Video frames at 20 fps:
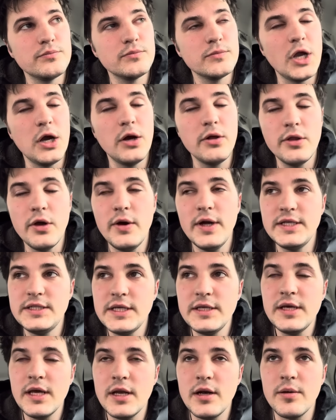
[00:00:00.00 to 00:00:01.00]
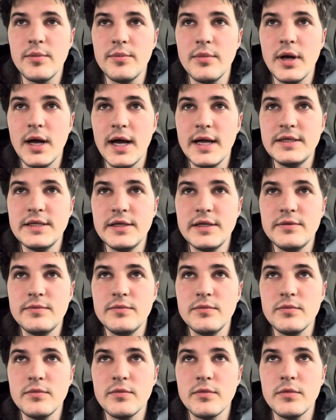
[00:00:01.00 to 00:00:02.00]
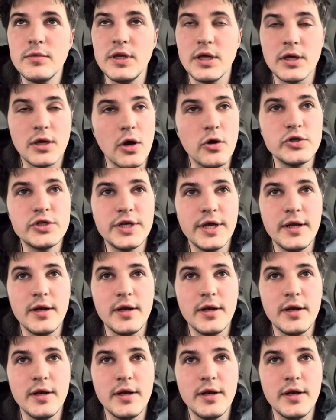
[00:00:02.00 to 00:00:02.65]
Although I did negotiate